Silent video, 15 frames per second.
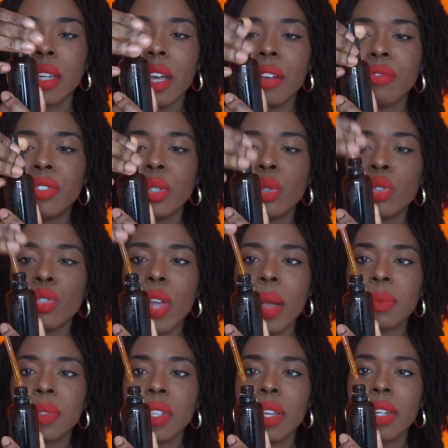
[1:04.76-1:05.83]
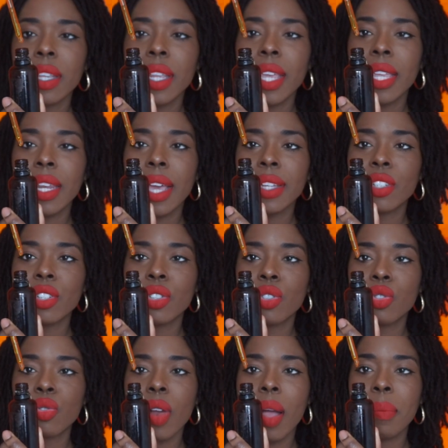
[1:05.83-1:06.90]
a few drops on it and I
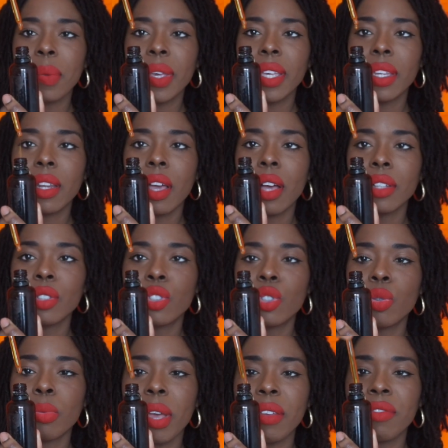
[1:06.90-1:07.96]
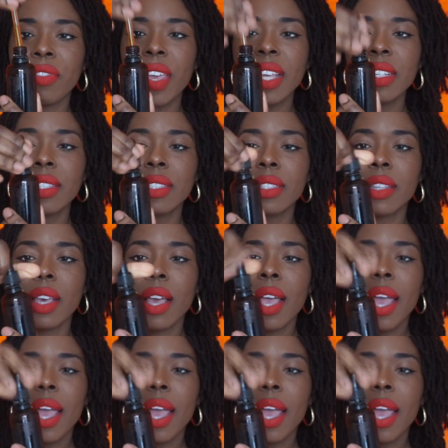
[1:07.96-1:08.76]
just drop it onto my face.